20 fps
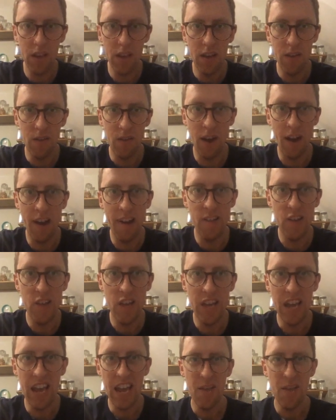right?
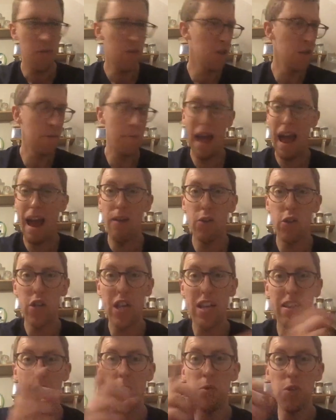Your parents said,
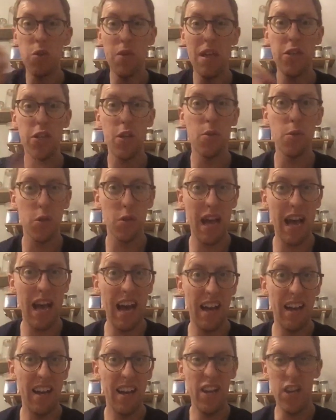don't do this, don't do that.
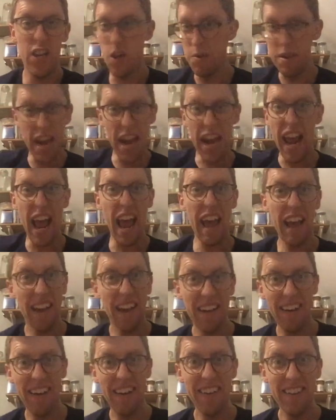You did it.
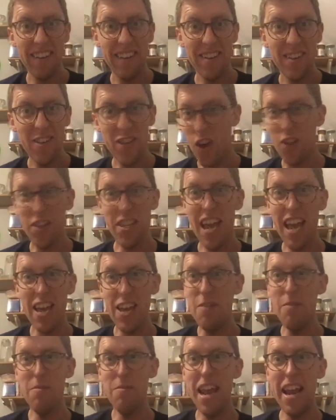Sod it,
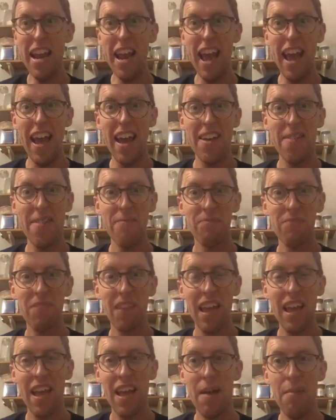you did it.
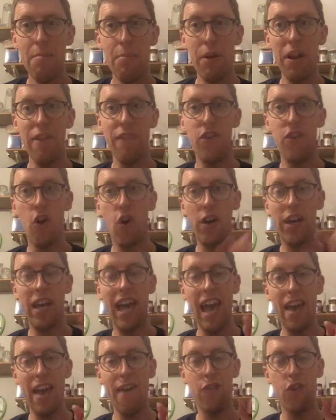But if
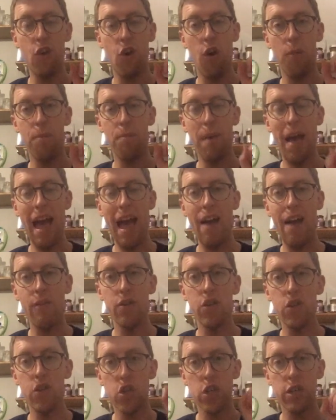your
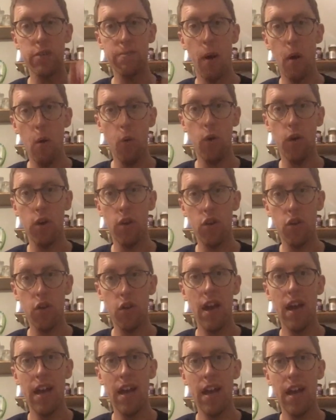parent smokes,
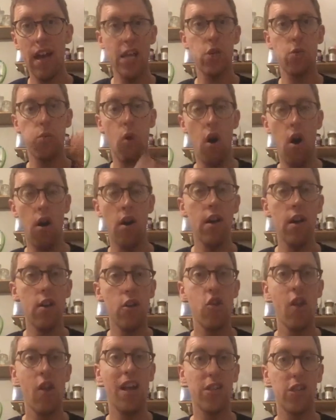guess what?
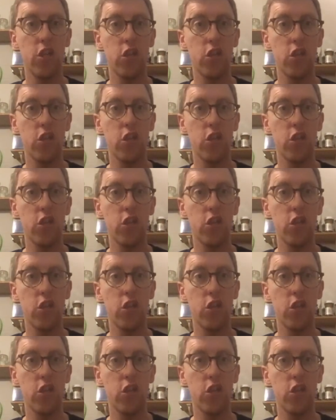Chances